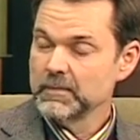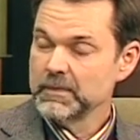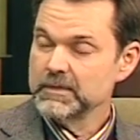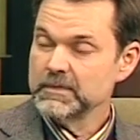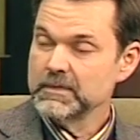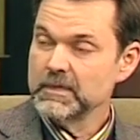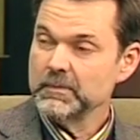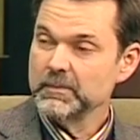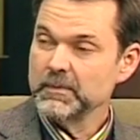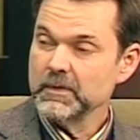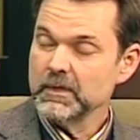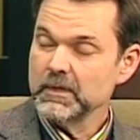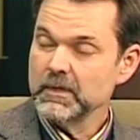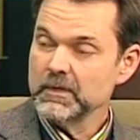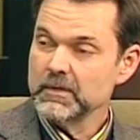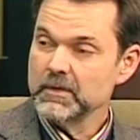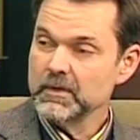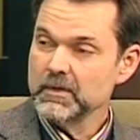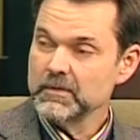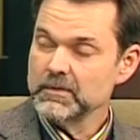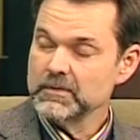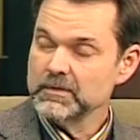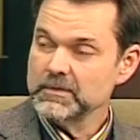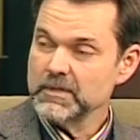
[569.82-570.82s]
Typically,
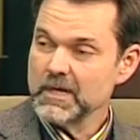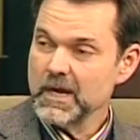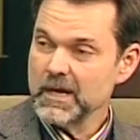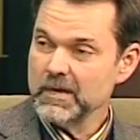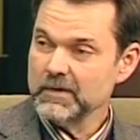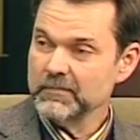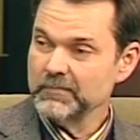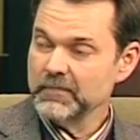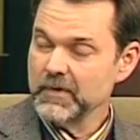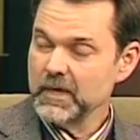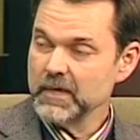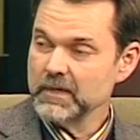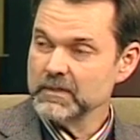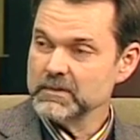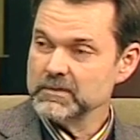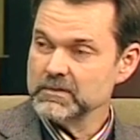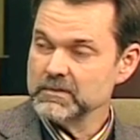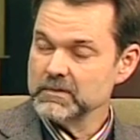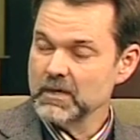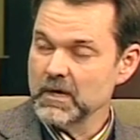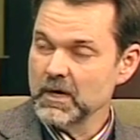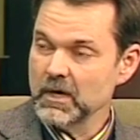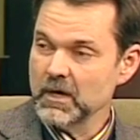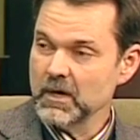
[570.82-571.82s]
though, the side effects
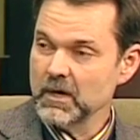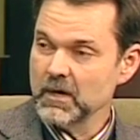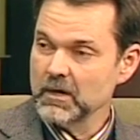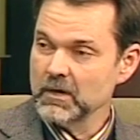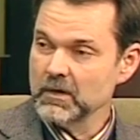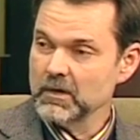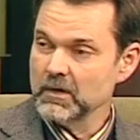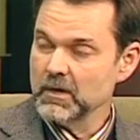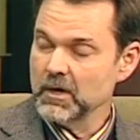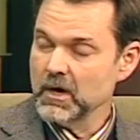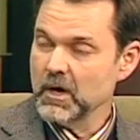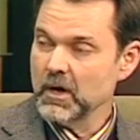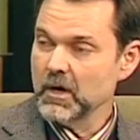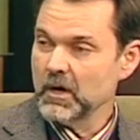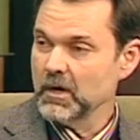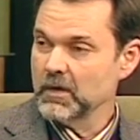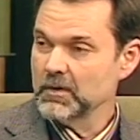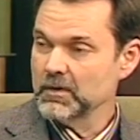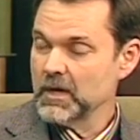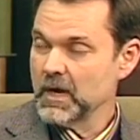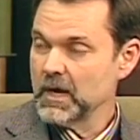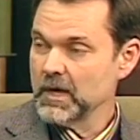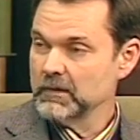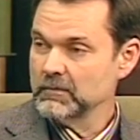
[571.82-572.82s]
are, are
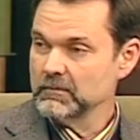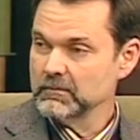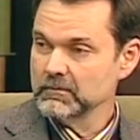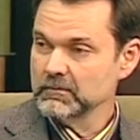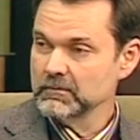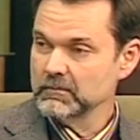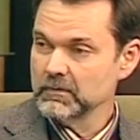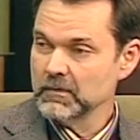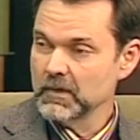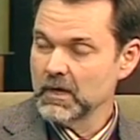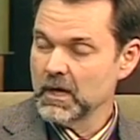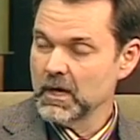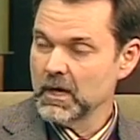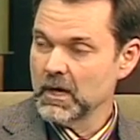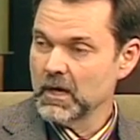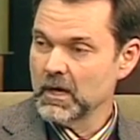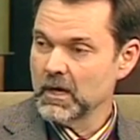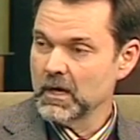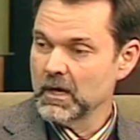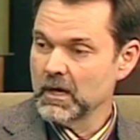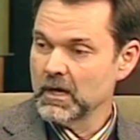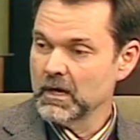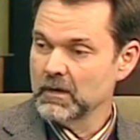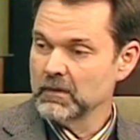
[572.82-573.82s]
not
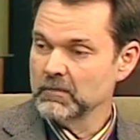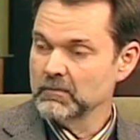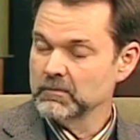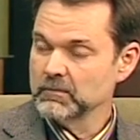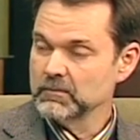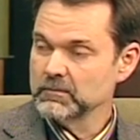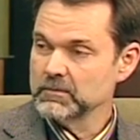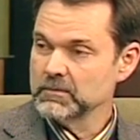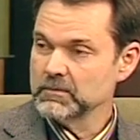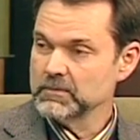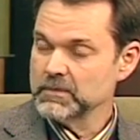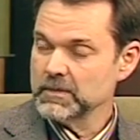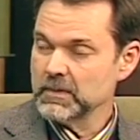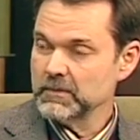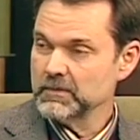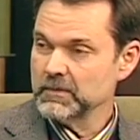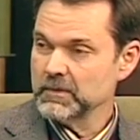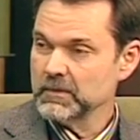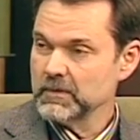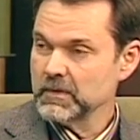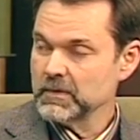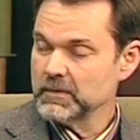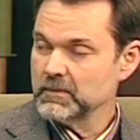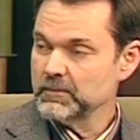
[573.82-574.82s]
uh,
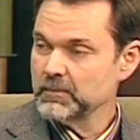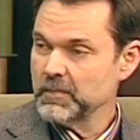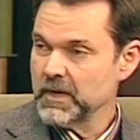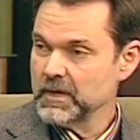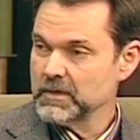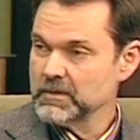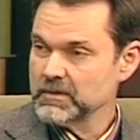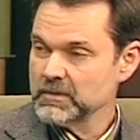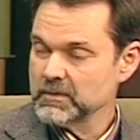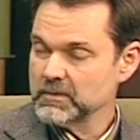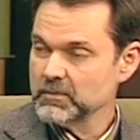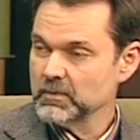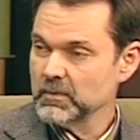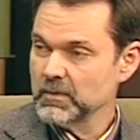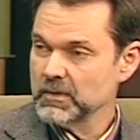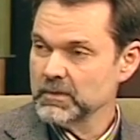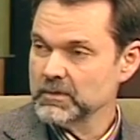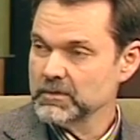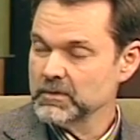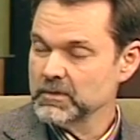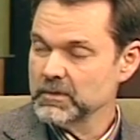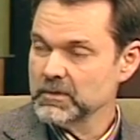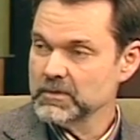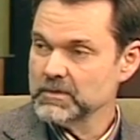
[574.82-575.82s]
something that the patient is willing
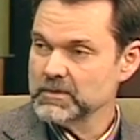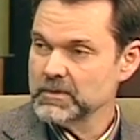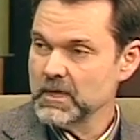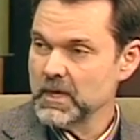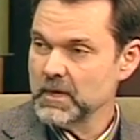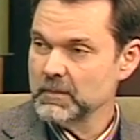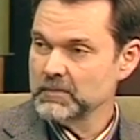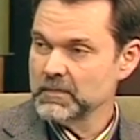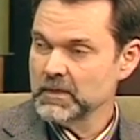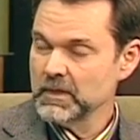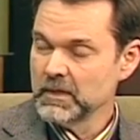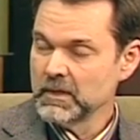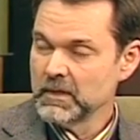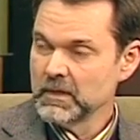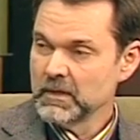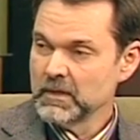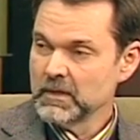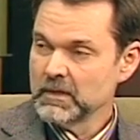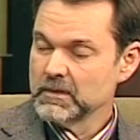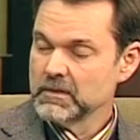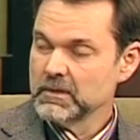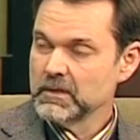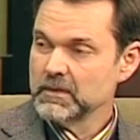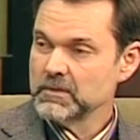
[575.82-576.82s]
to accept,
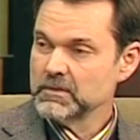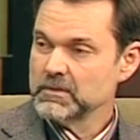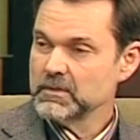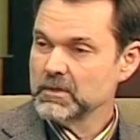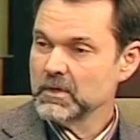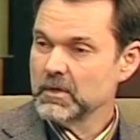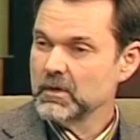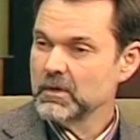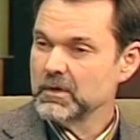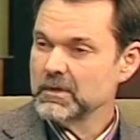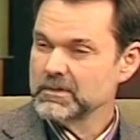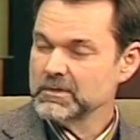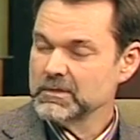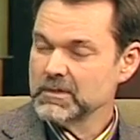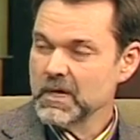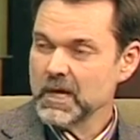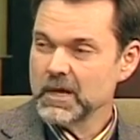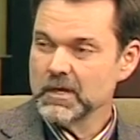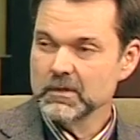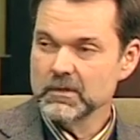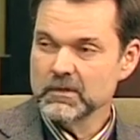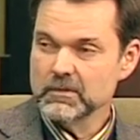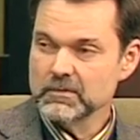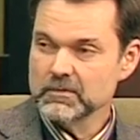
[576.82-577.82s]
and so it's not
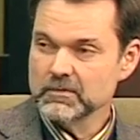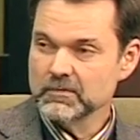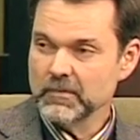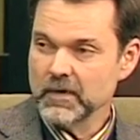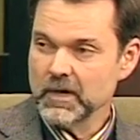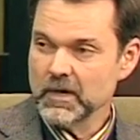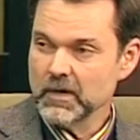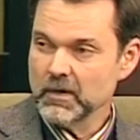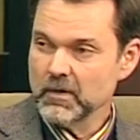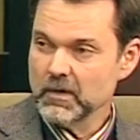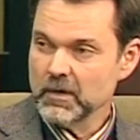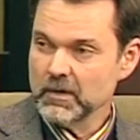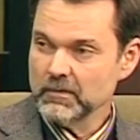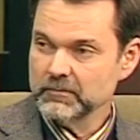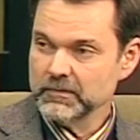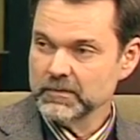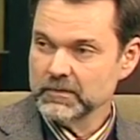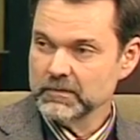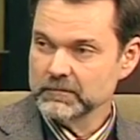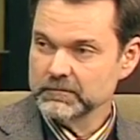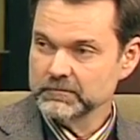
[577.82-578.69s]
used very often.